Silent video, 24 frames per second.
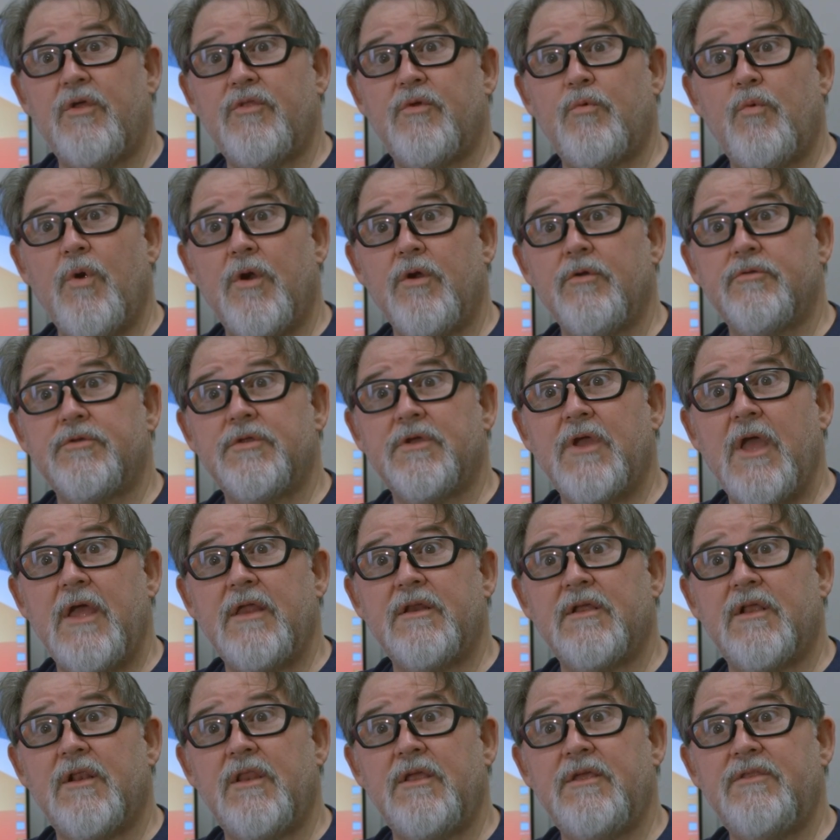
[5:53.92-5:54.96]
the work to kind
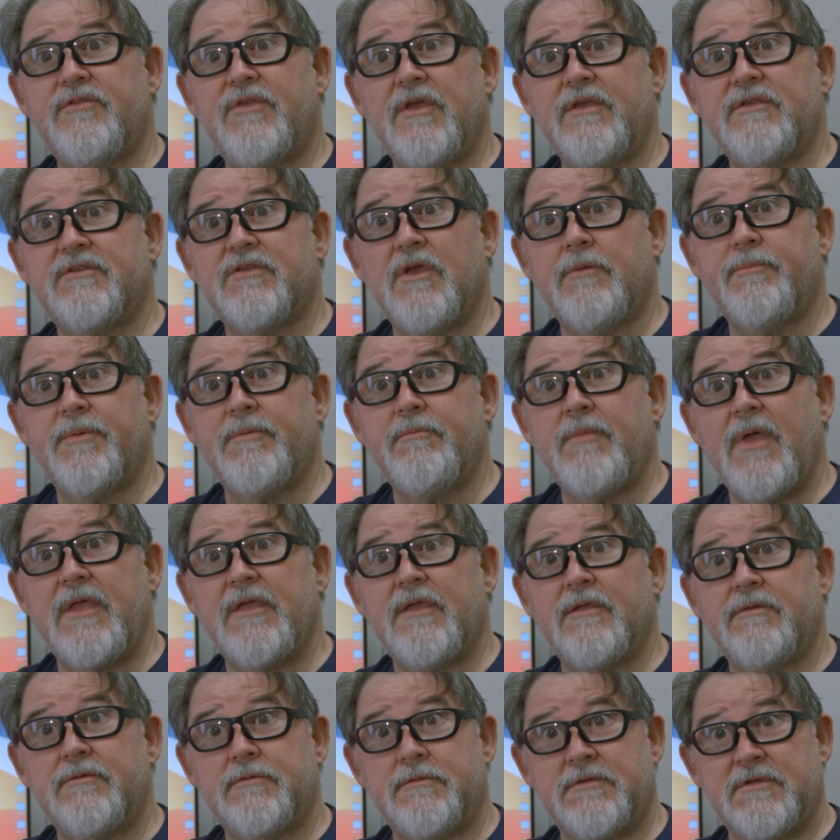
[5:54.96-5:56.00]
of clean things up and make
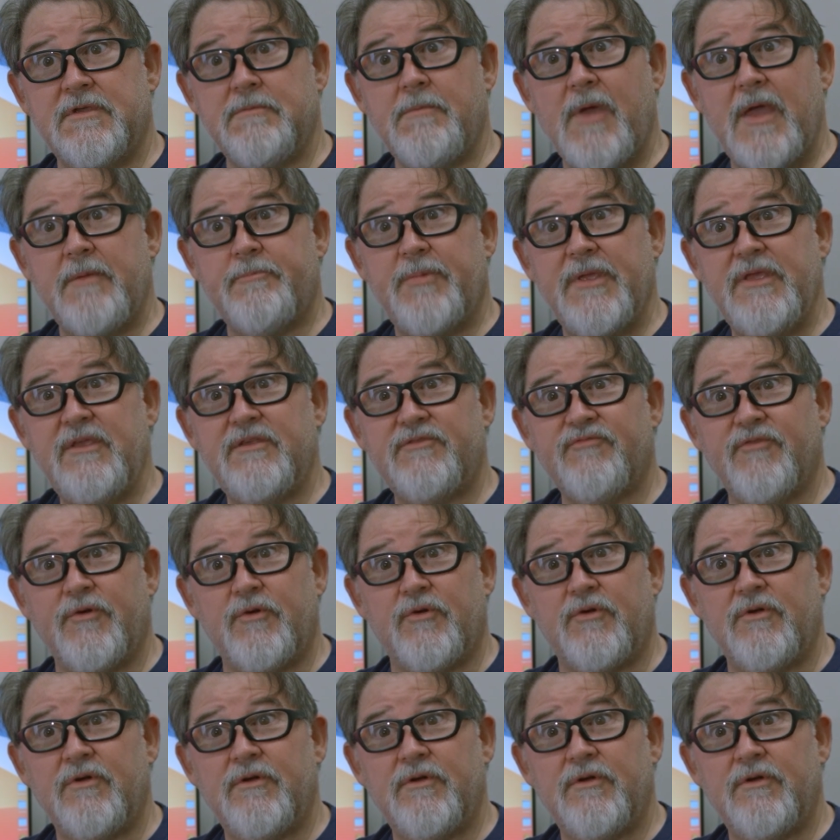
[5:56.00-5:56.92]
it semi-peaceful.